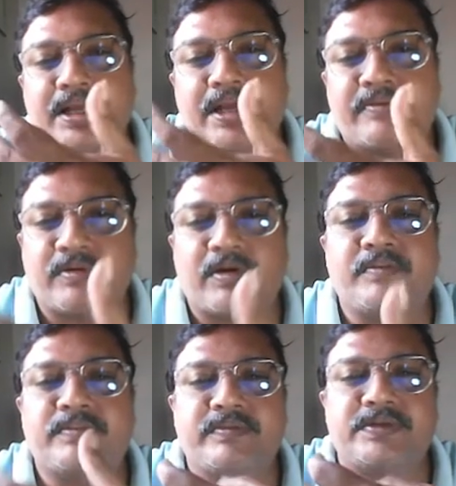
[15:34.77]
a
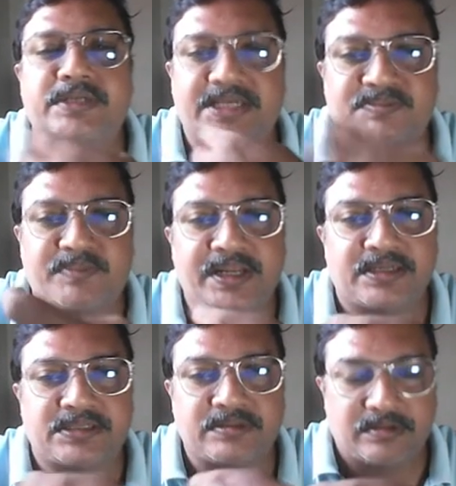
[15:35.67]
form which explains